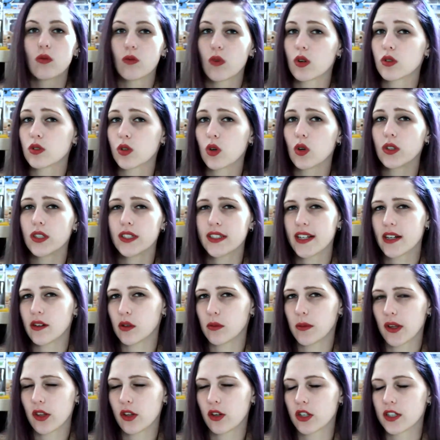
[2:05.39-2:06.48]
Rose Gold is now a
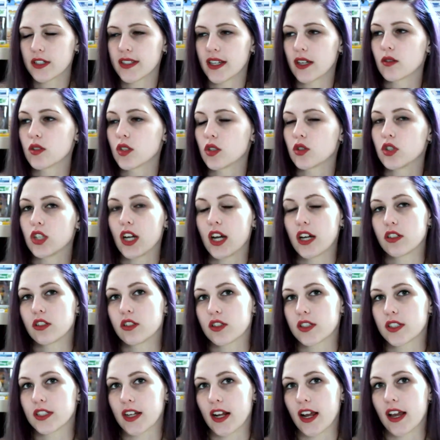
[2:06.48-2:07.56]
mother herself, so she
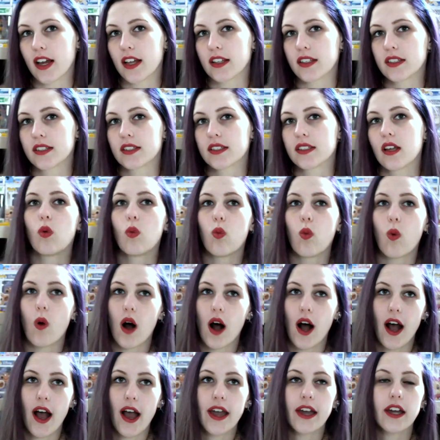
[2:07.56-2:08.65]
understands
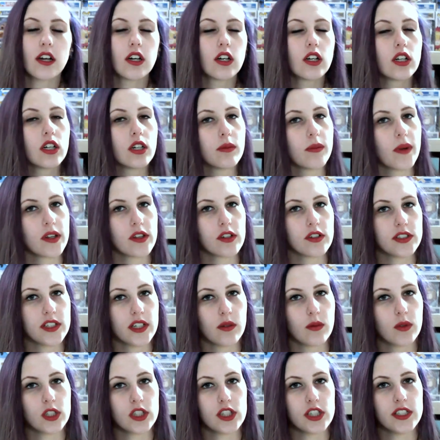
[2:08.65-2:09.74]
why her mother
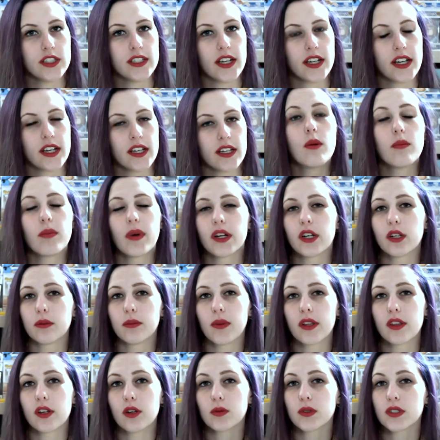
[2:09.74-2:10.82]
did what she did, but her
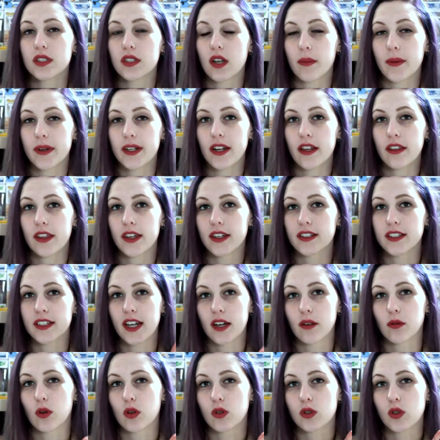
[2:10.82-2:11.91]
mother will stop at nothing to
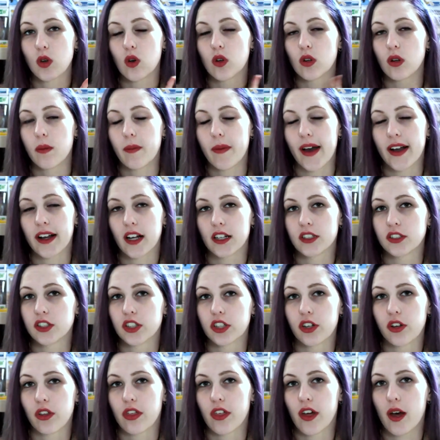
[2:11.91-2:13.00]
get Rose Gold back under
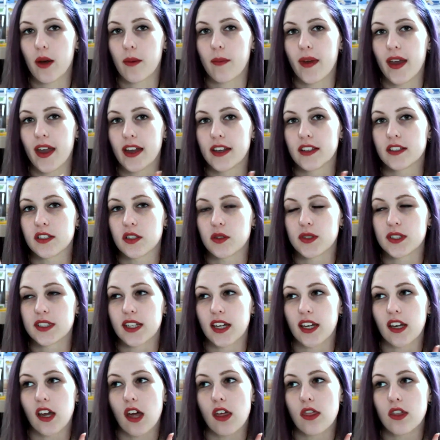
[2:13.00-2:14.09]
her thumb, and so it's
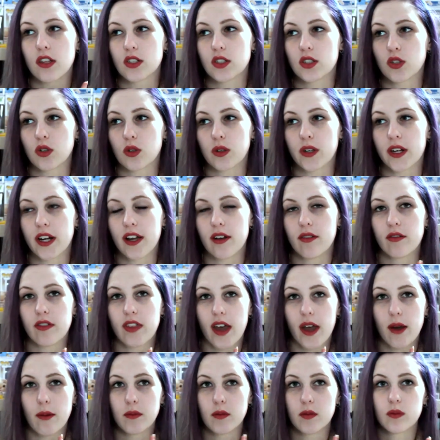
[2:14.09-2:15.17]
like the story of
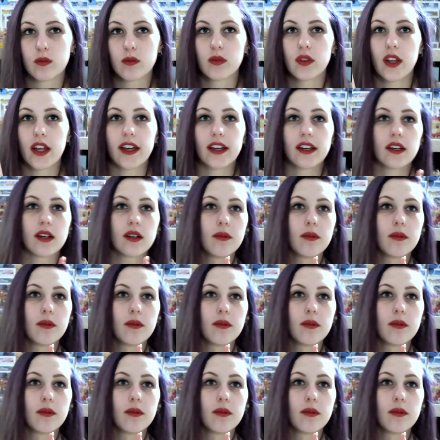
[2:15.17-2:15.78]
them like